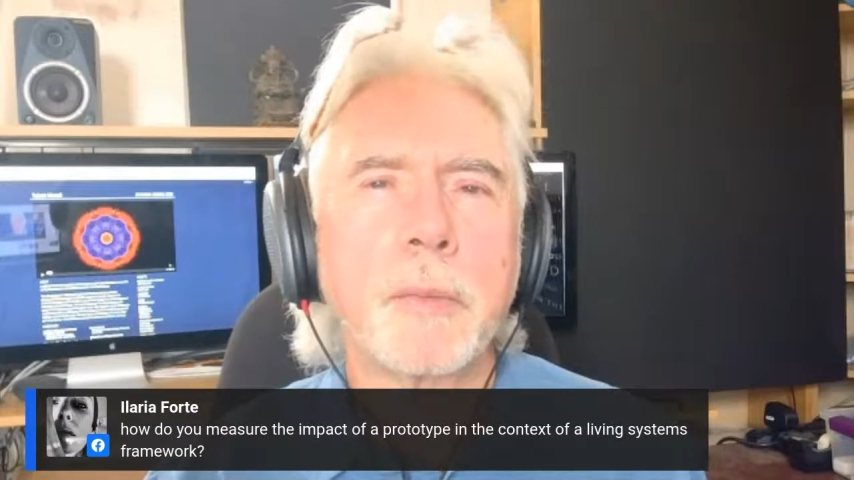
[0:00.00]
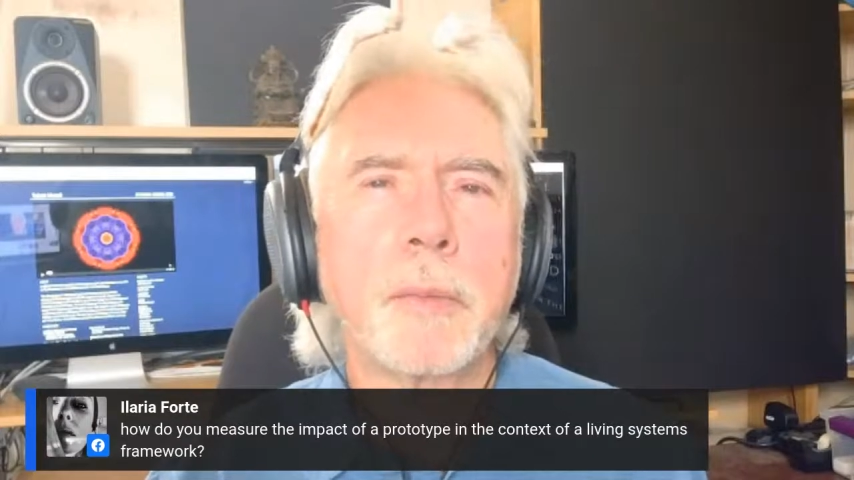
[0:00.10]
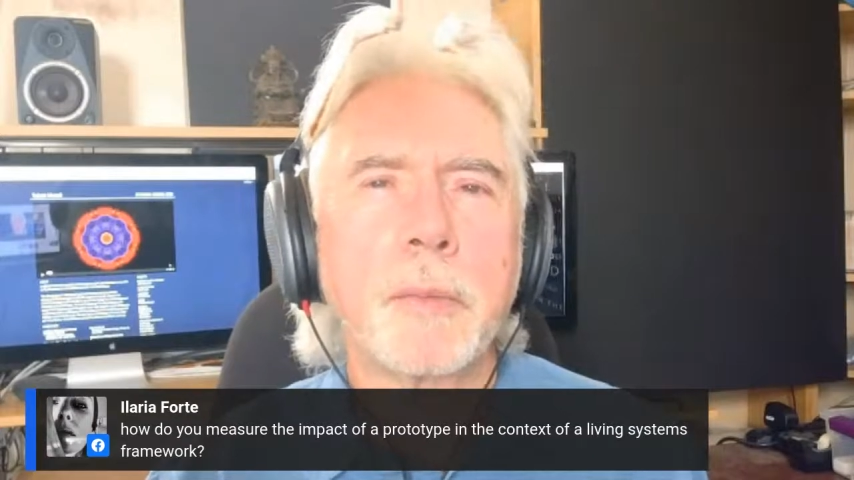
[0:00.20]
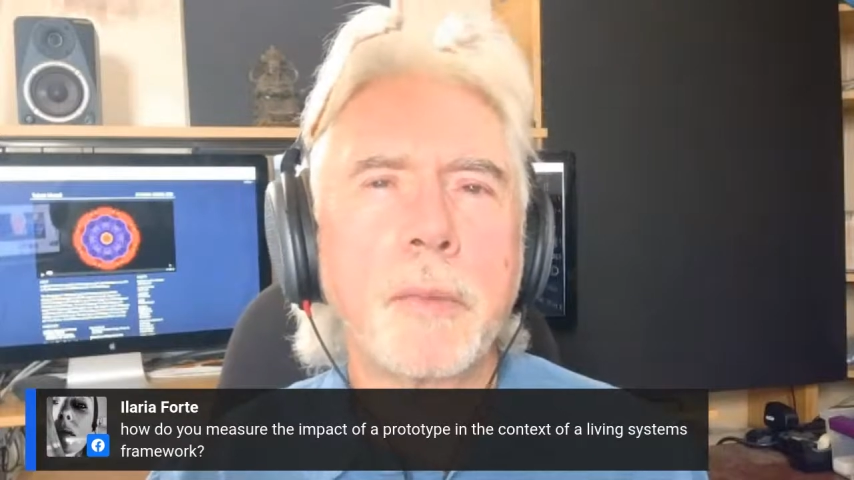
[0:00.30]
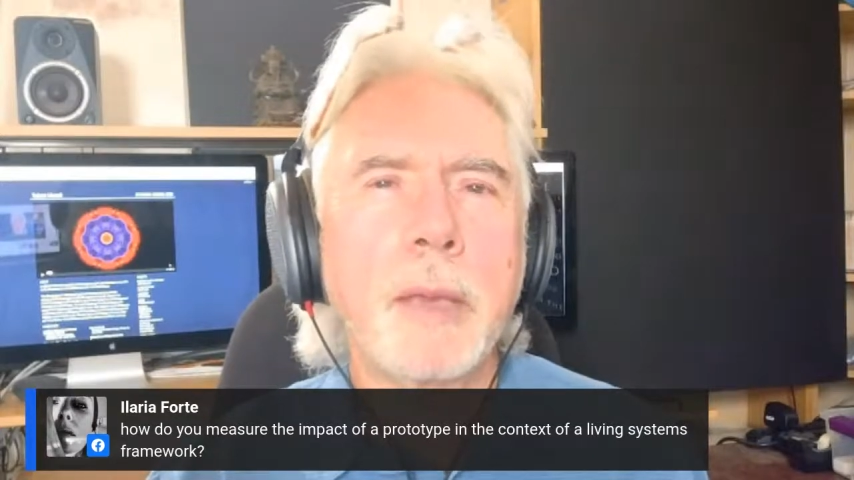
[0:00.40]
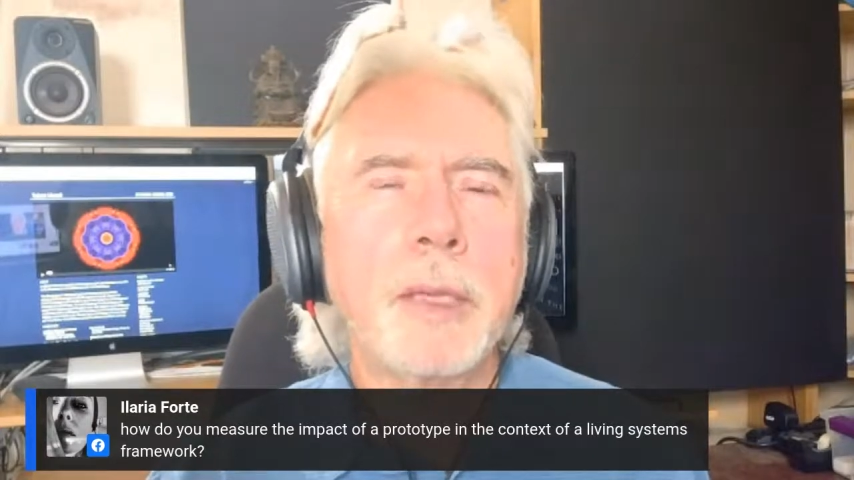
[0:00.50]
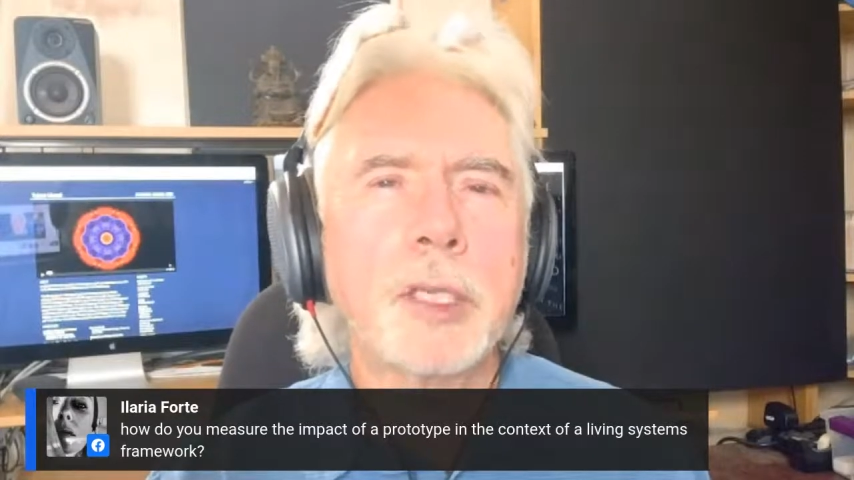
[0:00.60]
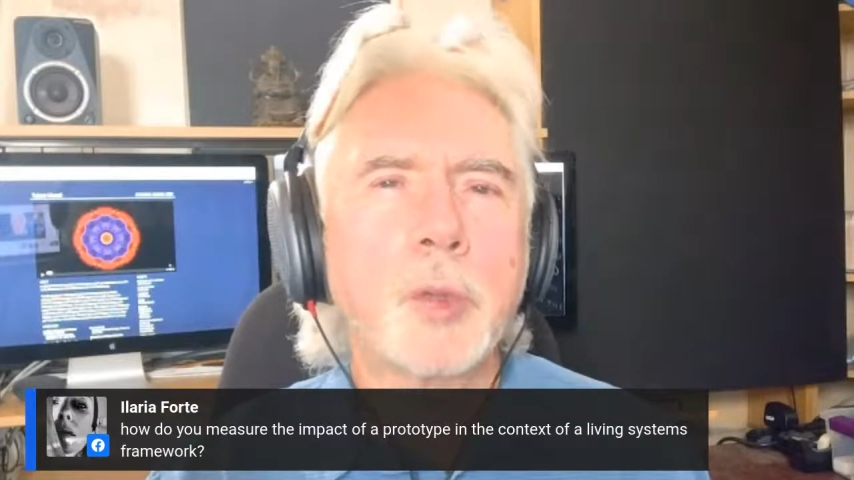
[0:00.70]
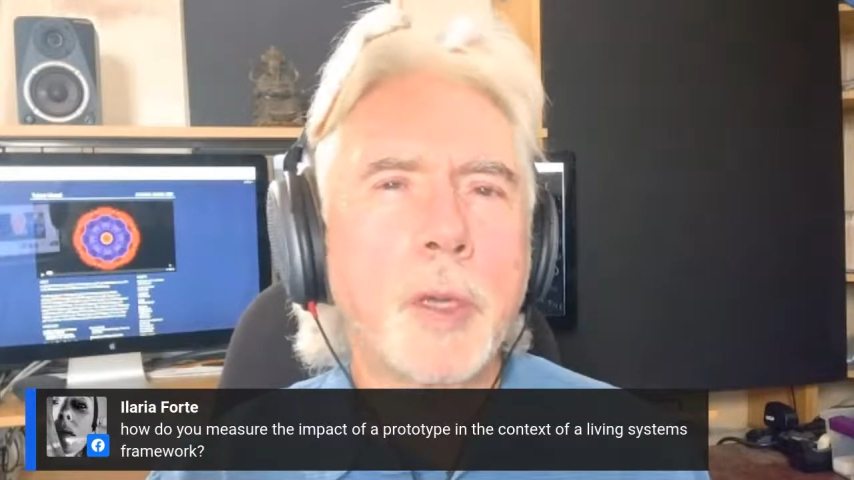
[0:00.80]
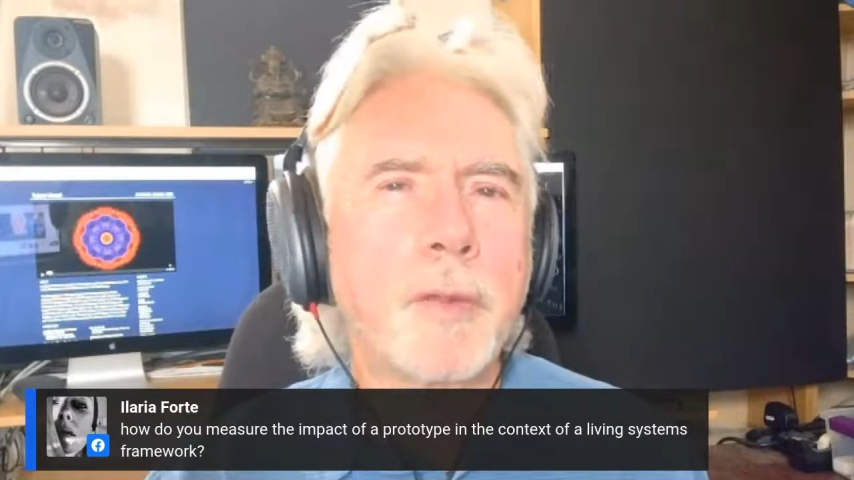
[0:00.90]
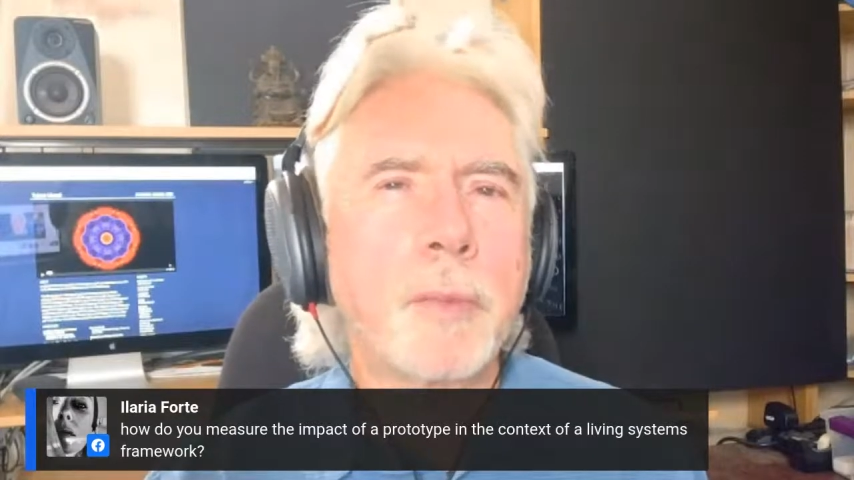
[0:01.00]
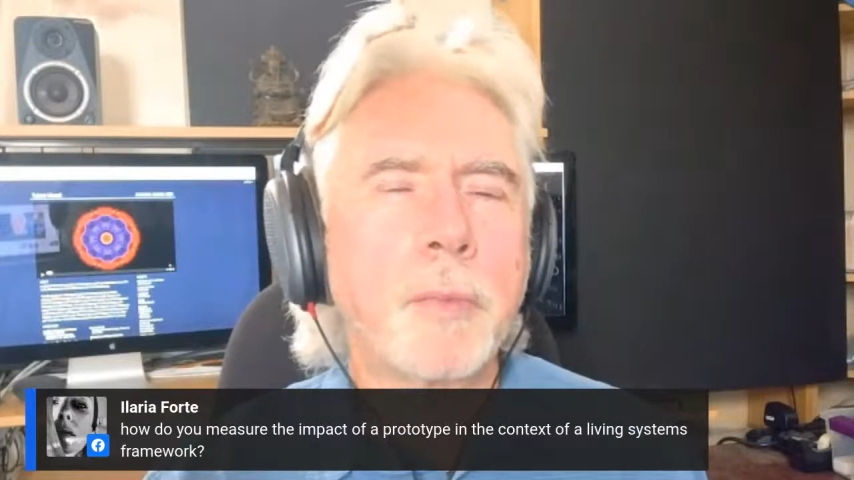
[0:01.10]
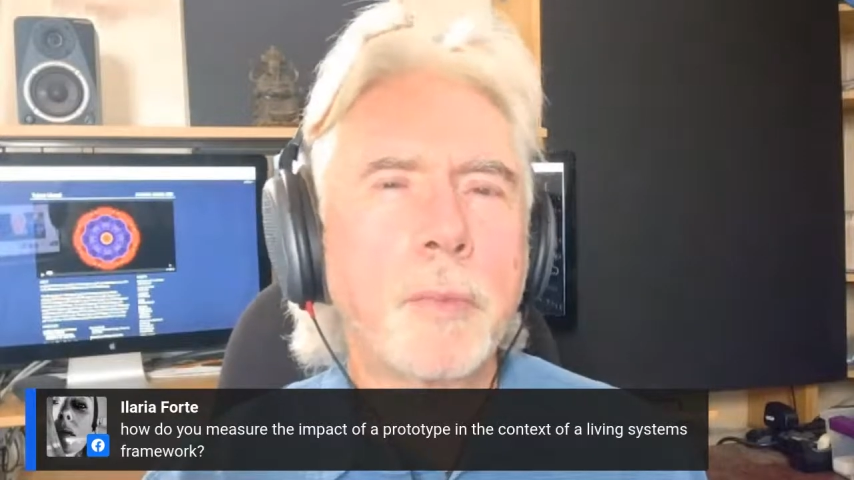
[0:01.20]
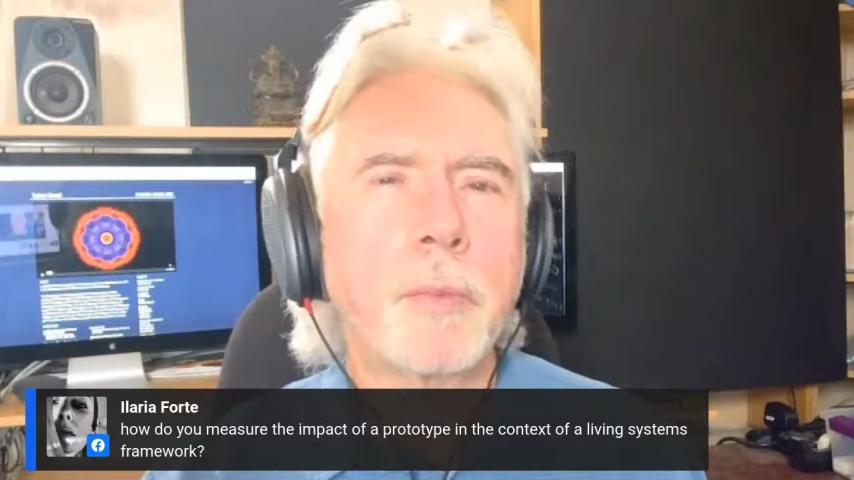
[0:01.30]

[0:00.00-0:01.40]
maybe is driven